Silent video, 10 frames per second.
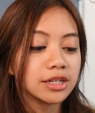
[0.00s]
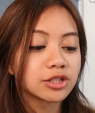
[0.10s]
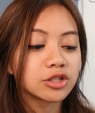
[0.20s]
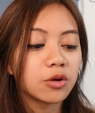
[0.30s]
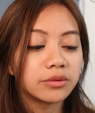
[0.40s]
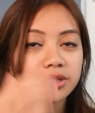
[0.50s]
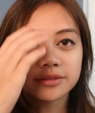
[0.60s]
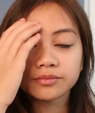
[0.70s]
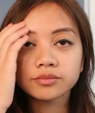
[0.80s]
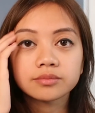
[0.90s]
So
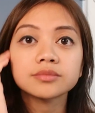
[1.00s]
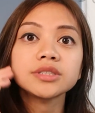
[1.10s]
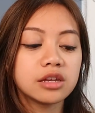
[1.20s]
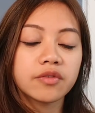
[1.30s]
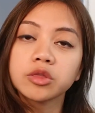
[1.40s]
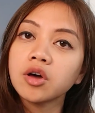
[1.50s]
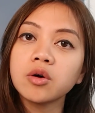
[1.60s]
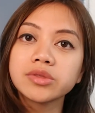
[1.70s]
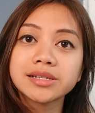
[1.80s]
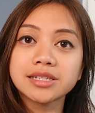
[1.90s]
Even
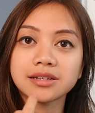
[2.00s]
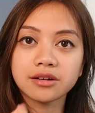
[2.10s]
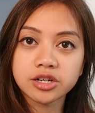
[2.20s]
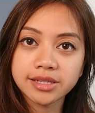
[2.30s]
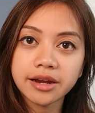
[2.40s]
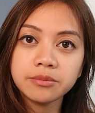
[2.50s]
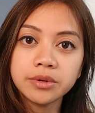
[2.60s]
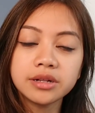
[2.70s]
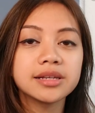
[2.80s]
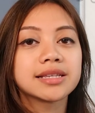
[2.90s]
though this is
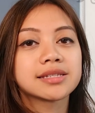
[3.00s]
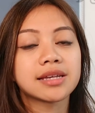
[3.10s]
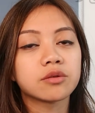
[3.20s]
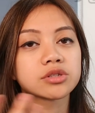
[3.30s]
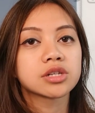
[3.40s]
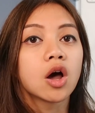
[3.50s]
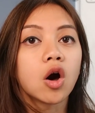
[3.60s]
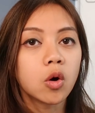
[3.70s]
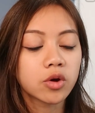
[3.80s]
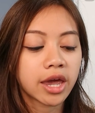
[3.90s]
understandable, it sounds
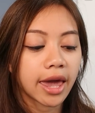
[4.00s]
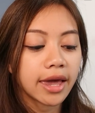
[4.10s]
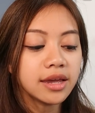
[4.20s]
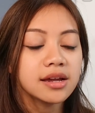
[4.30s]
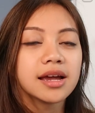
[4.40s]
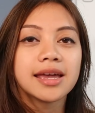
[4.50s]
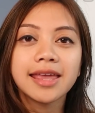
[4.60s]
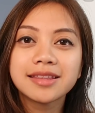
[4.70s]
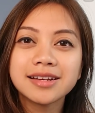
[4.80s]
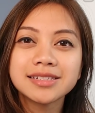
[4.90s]
okay,
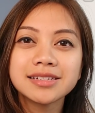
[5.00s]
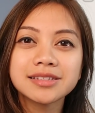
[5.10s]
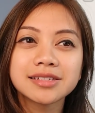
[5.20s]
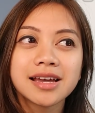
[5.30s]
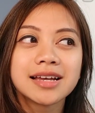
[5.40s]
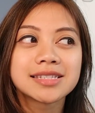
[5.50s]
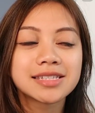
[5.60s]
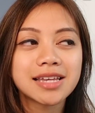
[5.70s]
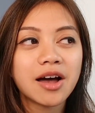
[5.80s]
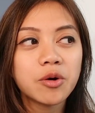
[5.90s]
it doesn't
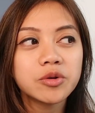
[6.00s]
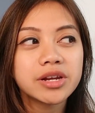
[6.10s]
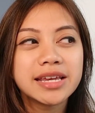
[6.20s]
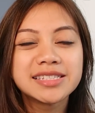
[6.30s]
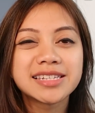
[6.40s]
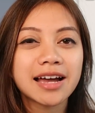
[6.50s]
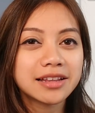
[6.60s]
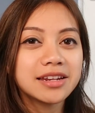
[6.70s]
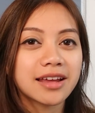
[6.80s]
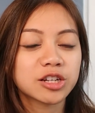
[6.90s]
sound
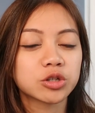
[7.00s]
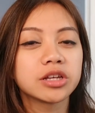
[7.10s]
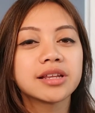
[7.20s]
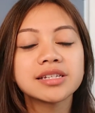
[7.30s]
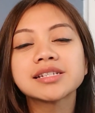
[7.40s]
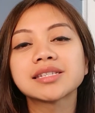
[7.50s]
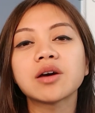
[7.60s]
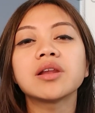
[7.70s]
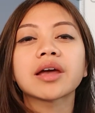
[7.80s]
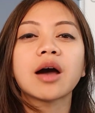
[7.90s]
exactly natural. It doesn't
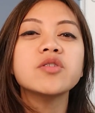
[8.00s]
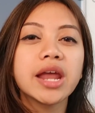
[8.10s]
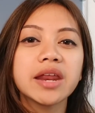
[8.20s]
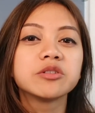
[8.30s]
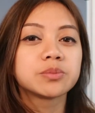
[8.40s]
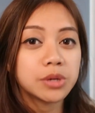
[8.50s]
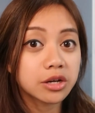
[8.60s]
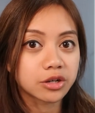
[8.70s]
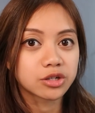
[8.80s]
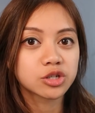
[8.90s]
sound like how native
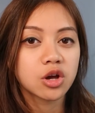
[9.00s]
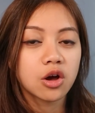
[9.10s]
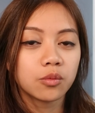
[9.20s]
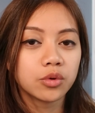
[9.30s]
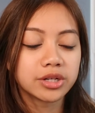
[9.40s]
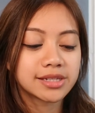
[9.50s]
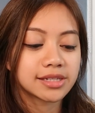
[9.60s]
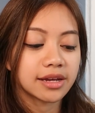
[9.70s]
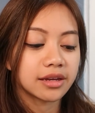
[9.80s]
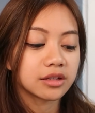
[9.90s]
speakers would
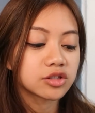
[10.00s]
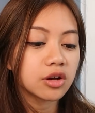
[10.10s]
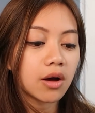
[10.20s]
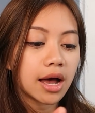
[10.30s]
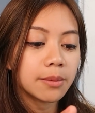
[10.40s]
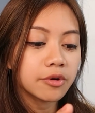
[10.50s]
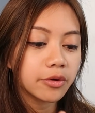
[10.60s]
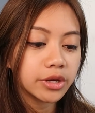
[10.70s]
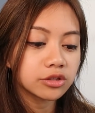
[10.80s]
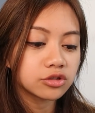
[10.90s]
say it. So I'm
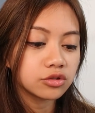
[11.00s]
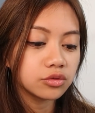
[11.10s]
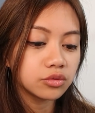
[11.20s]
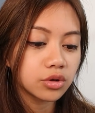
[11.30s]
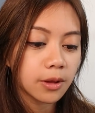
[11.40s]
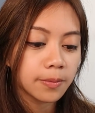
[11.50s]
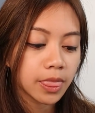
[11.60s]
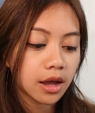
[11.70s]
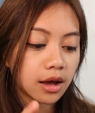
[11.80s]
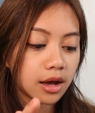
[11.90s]
going to
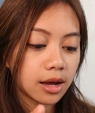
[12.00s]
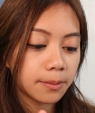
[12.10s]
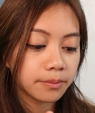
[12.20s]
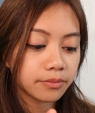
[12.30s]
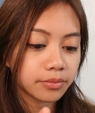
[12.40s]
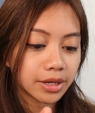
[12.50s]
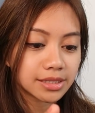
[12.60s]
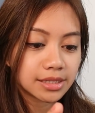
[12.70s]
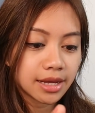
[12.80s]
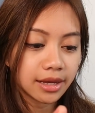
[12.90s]

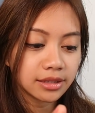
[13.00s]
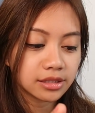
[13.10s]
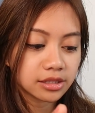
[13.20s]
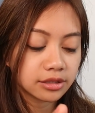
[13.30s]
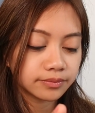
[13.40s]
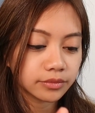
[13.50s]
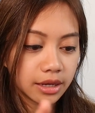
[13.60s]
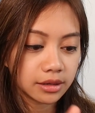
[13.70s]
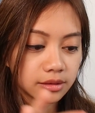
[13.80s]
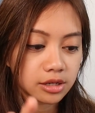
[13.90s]
press next
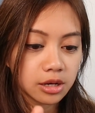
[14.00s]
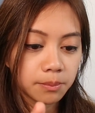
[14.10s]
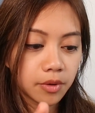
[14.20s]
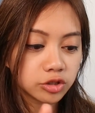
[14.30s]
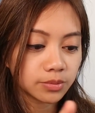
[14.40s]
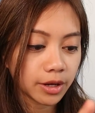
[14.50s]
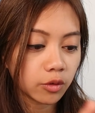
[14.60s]
and post my